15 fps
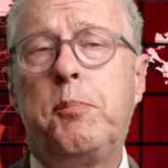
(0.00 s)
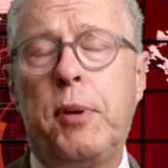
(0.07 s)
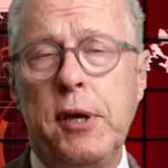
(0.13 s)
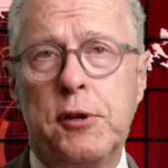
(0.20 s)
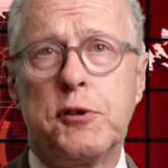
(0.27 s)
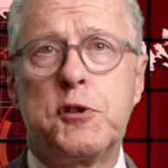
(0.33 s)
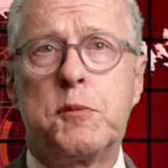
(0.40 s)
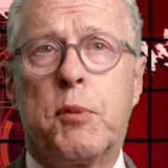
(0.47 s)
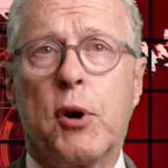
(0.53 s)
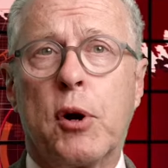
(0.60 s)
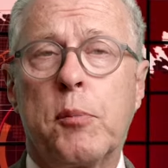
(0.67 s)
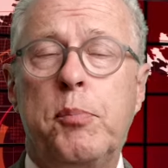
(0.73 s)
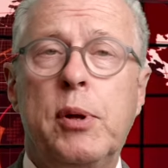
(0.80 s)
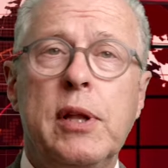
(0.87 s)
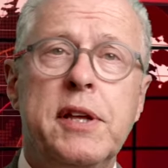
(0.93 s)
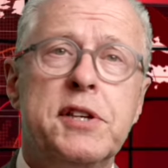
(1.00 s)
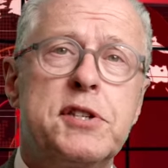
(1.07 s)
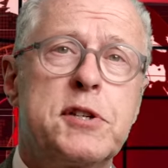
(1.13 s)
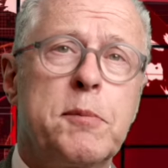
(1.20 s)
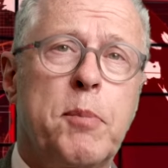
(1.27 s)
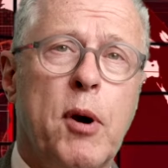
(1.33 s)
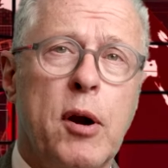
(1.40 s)
Petersburg Police
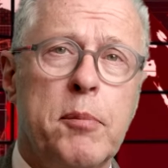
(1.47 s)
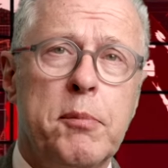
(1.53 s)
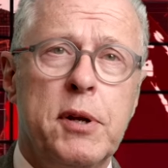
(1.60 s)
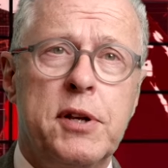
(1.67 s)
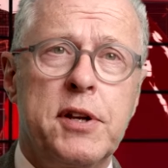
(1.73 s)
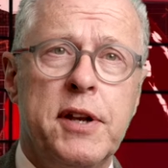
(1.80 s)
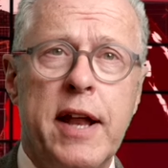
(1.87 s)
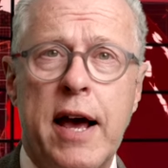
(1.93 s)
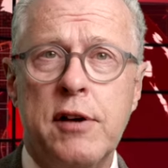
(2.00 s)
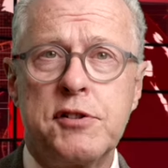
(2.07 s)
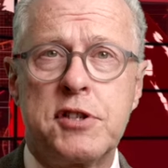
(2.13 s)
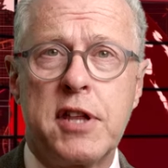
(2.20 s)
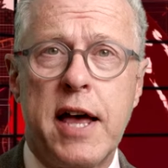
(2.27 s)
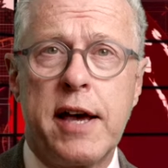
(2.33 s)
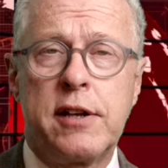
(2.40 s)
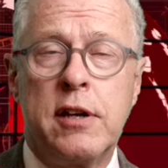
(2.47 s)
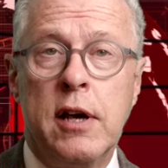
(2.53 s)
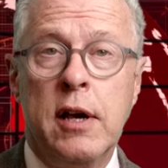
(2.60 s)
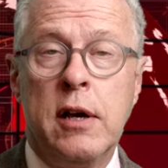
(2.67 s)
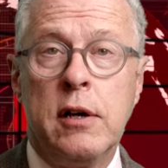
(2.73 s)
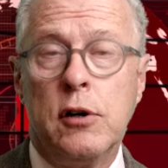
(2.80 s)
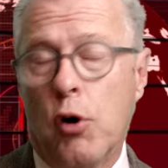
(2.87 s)
Department announced that
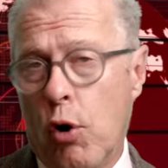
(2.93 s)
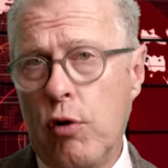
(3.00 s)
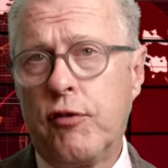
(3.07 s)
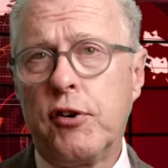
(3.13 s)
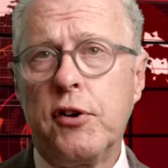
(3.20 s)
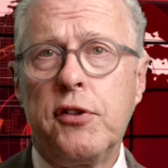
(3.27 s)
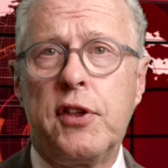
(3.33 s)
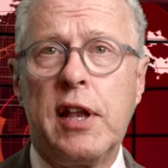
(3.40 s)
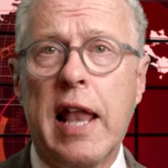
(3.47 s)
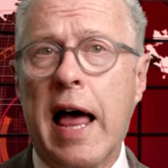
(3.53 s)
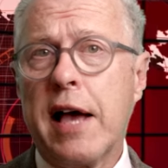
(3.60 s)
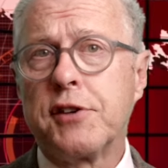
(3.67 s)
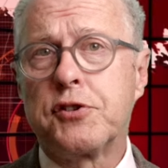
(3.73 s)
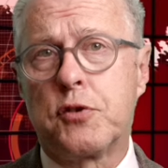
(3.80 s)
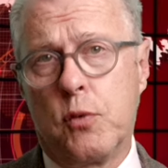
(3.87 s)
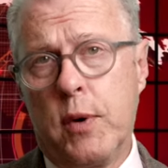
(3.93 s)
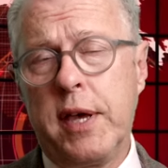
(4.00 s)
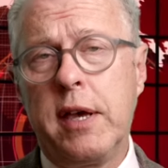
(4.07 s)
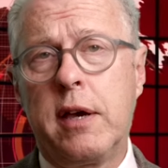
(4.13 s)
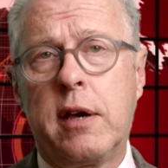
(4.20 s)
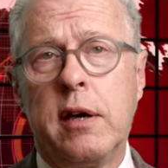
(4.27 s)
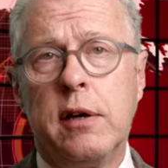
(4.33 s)
over the last
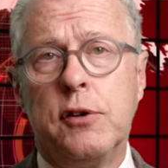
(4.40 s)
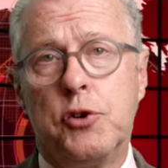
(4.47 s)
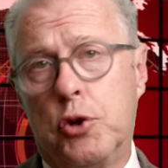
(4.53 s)
week,